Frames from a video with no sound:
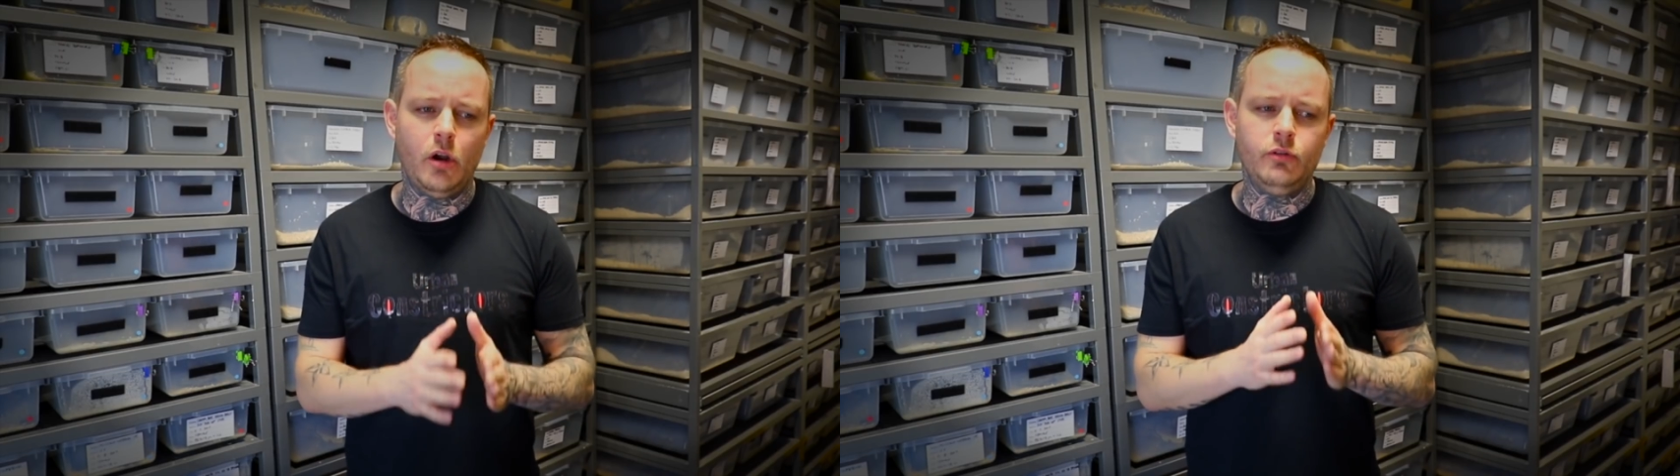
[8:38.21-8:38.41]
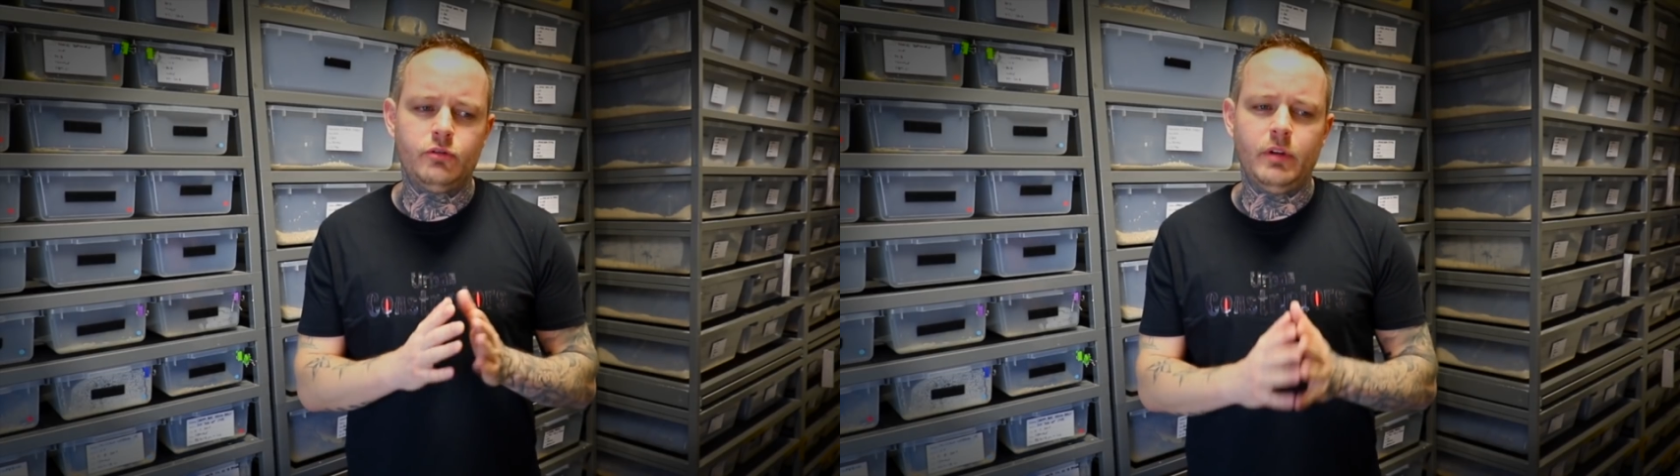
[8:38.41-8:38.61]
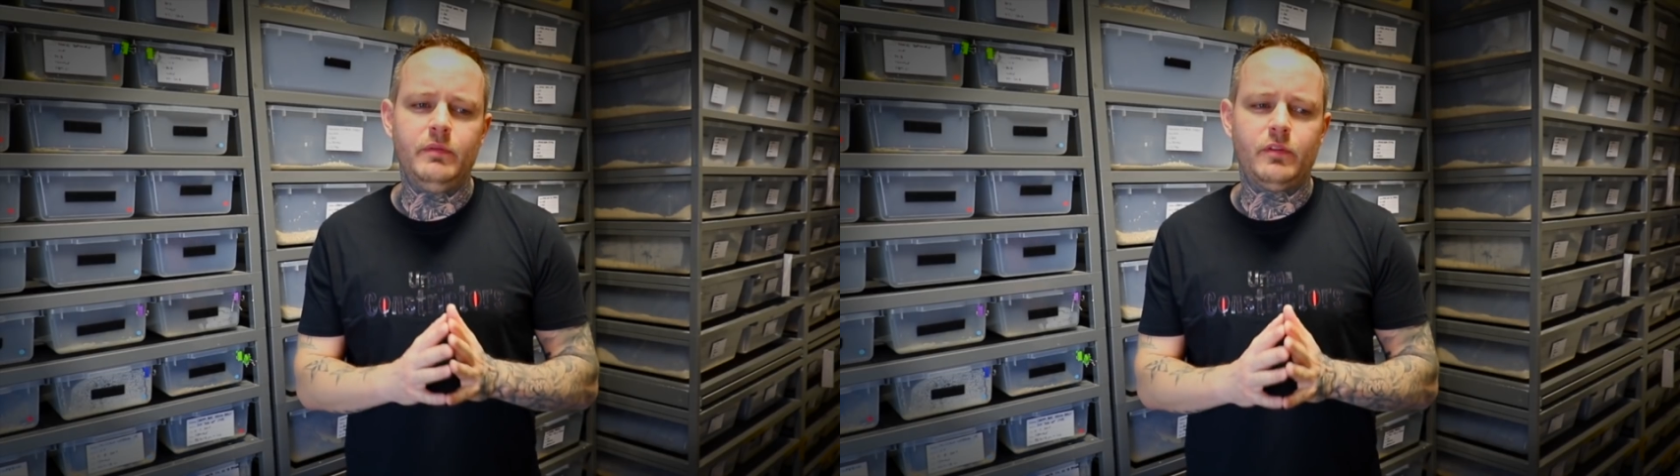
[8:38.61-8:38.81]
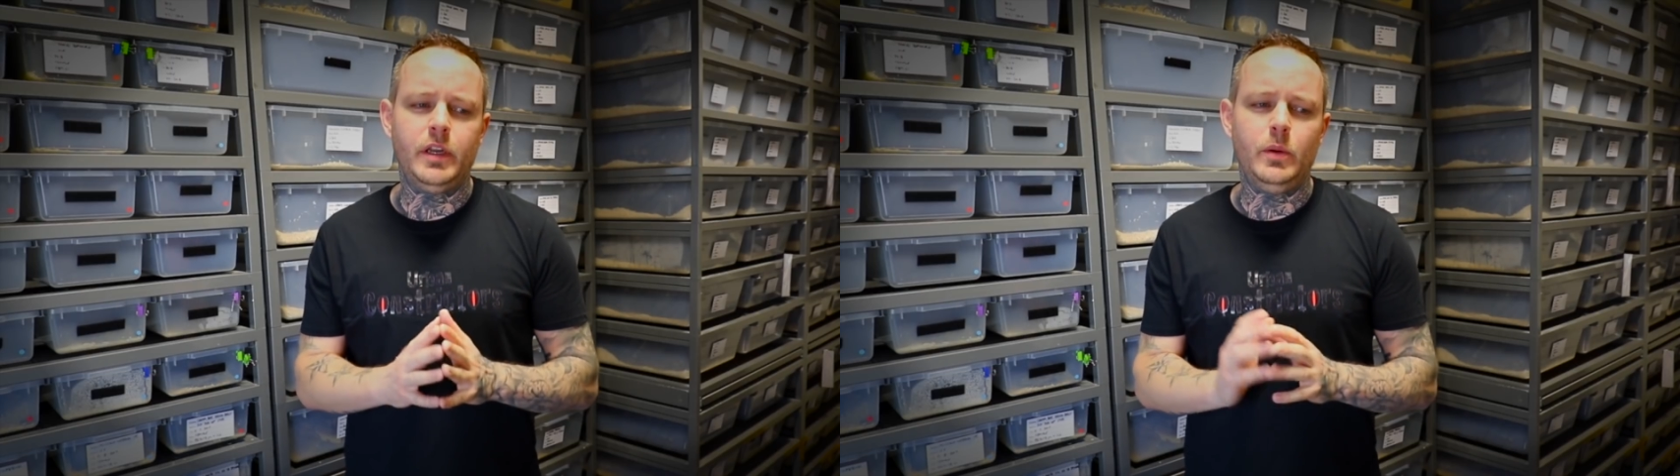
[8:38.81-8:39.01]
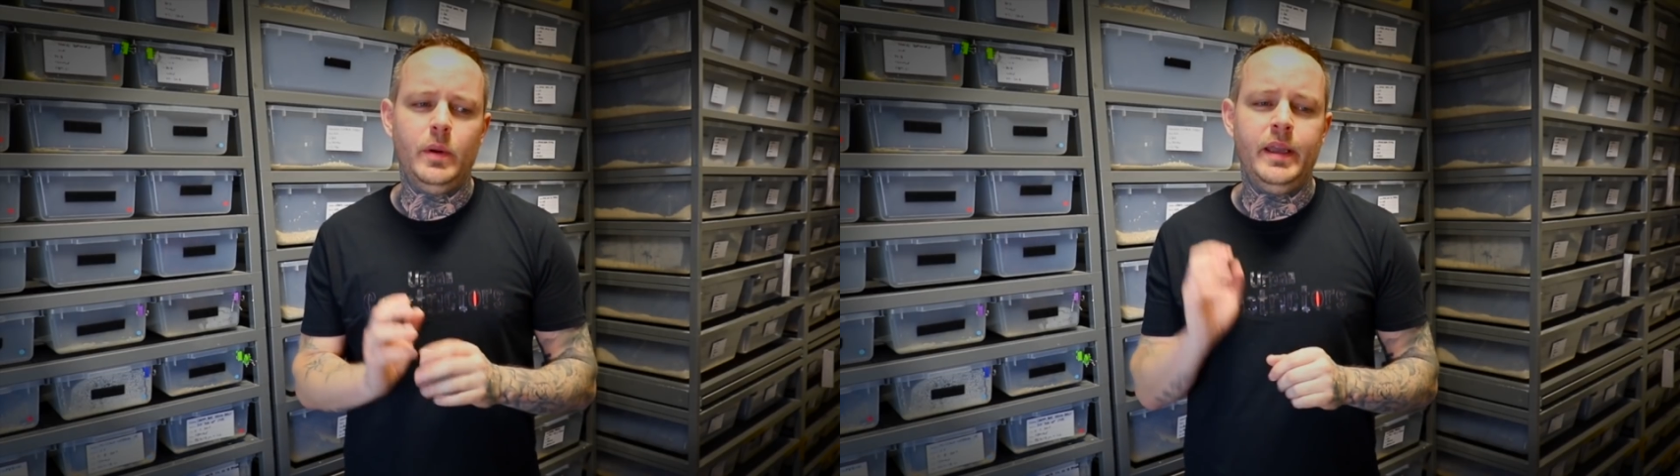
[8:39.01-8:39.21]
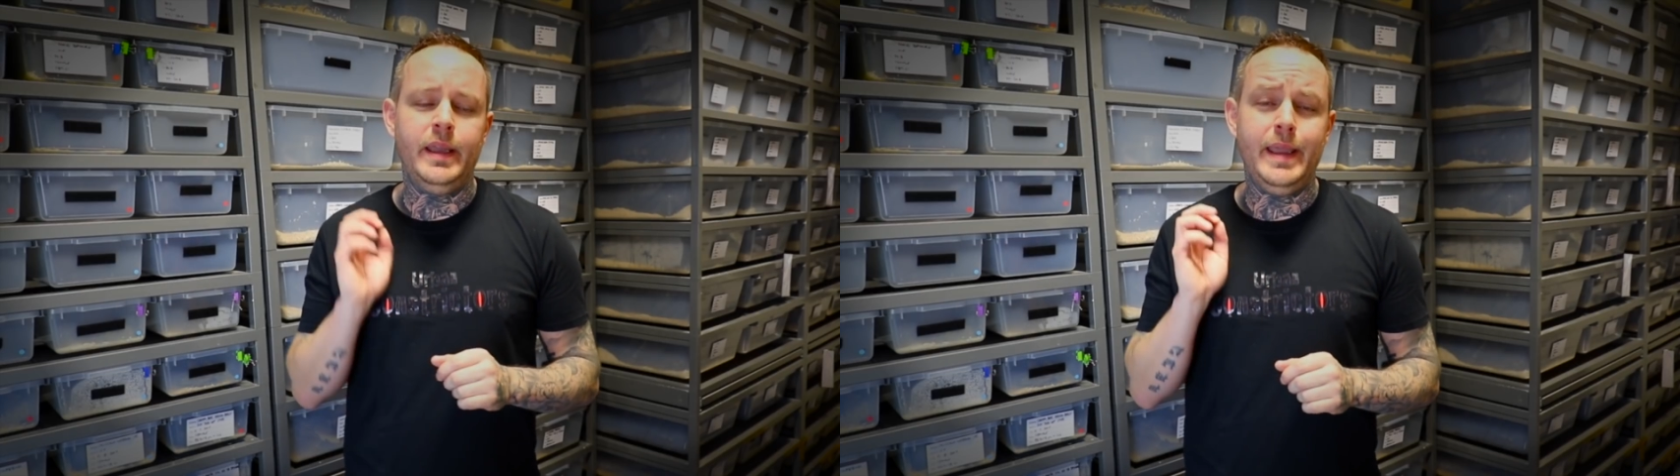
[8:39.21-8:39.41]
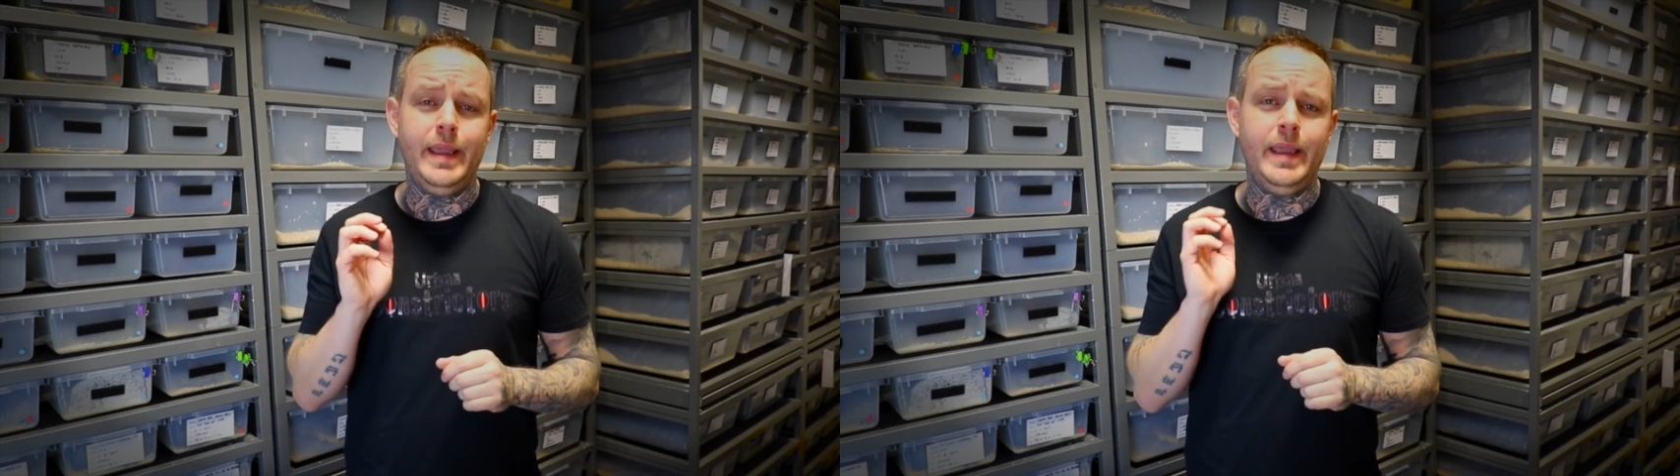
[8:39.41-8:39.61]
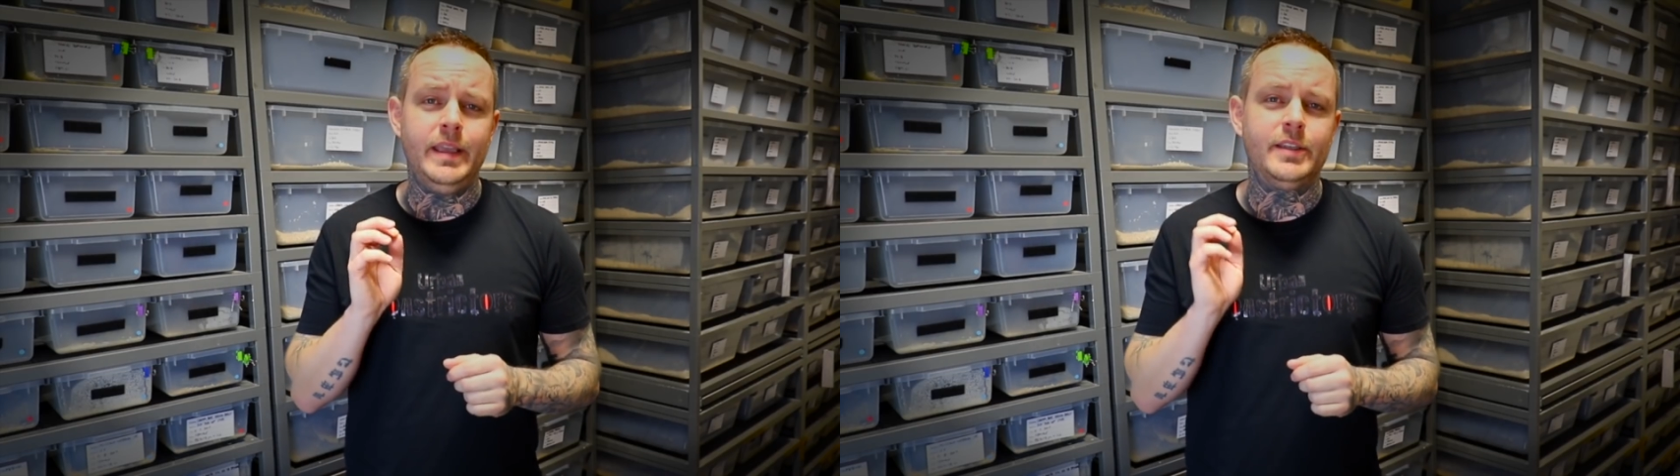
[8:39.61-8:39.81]
Orange Dream freeway,
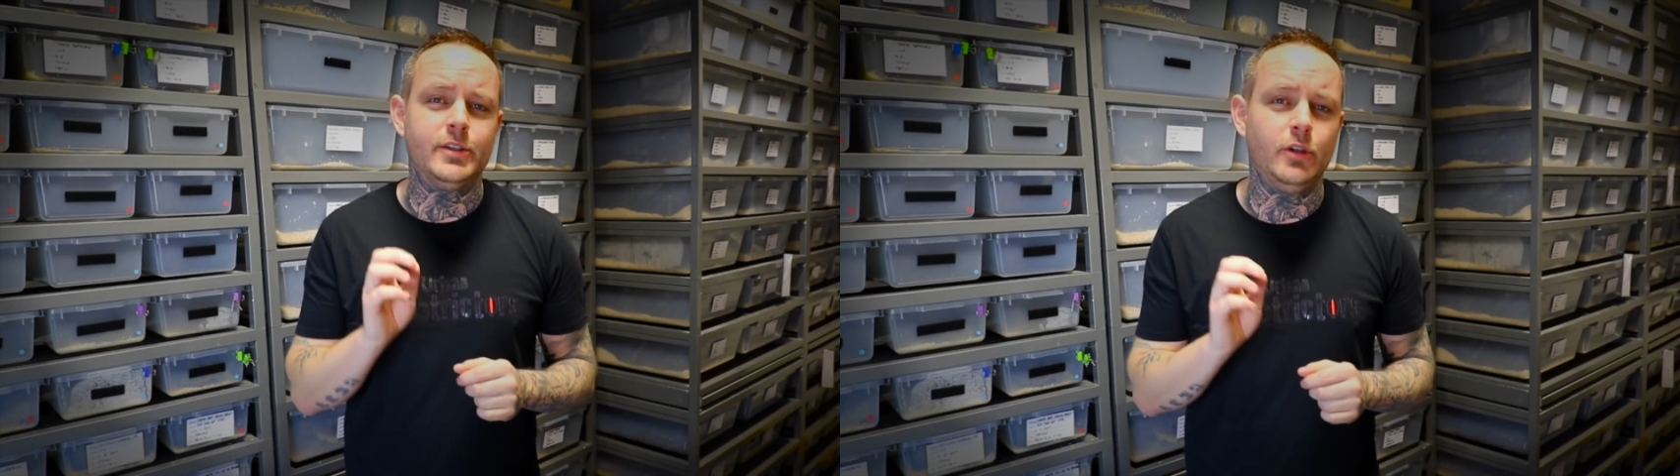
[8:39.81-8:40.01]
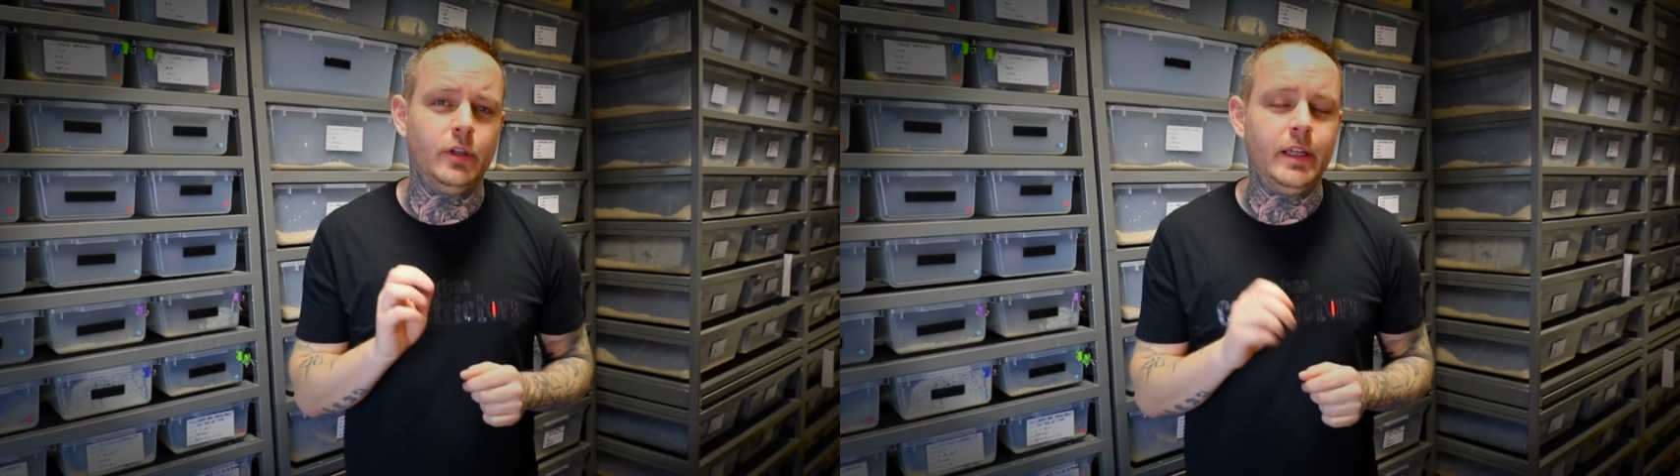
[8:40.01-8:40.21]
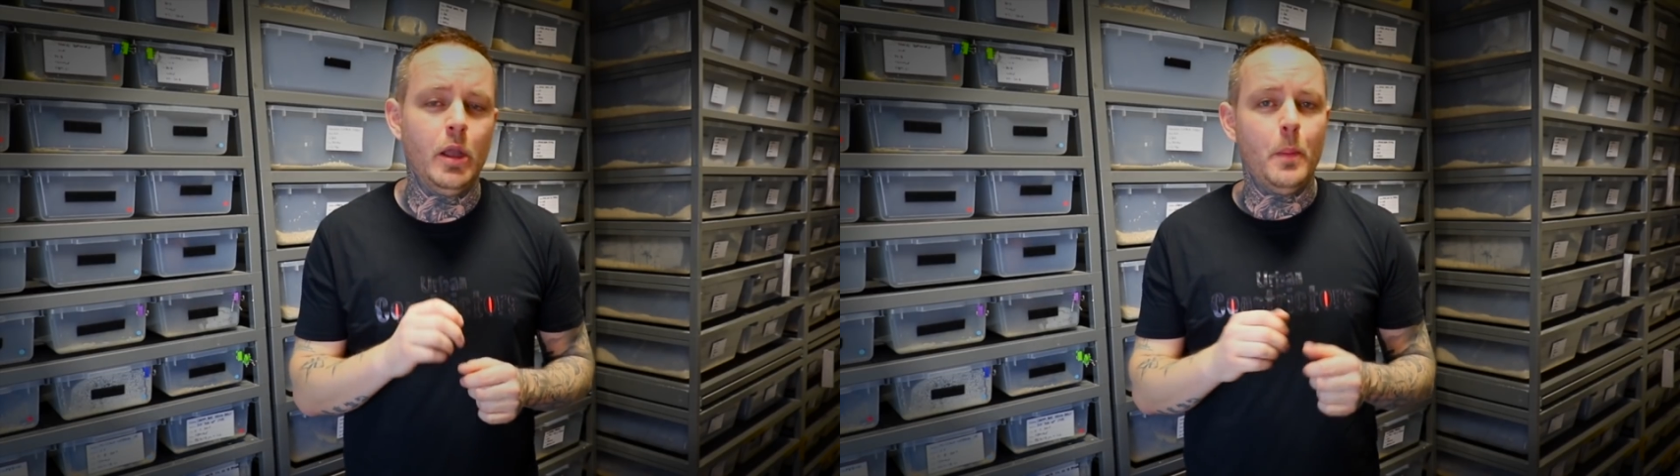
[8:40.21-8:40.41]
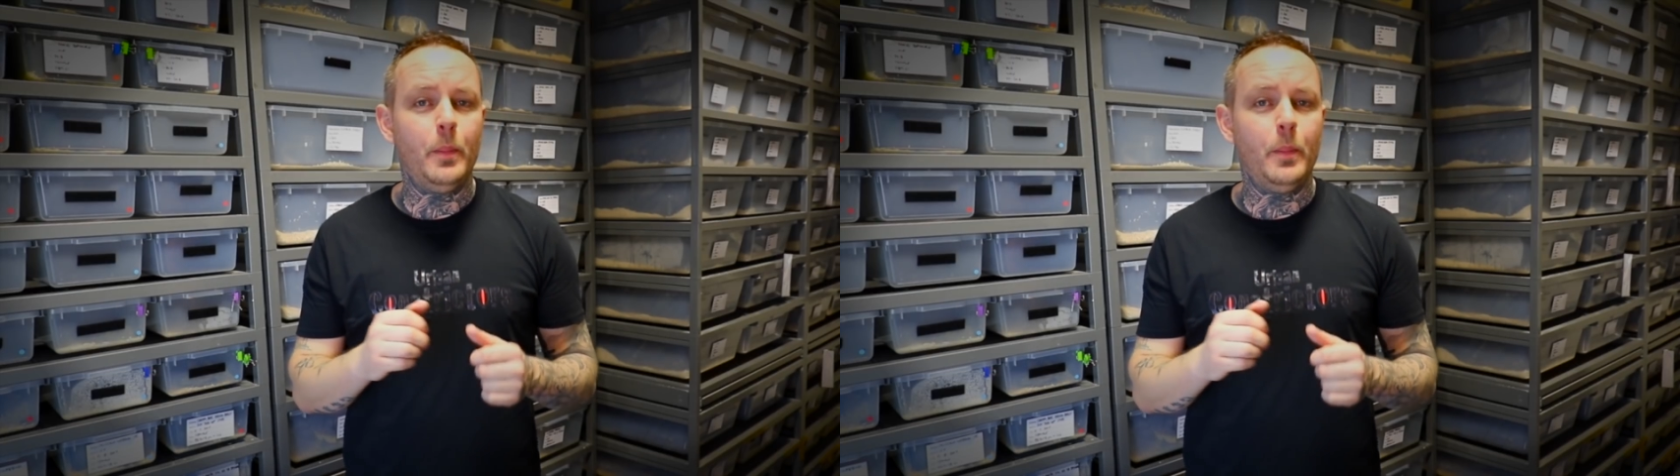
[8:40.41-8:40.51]
it is stunning,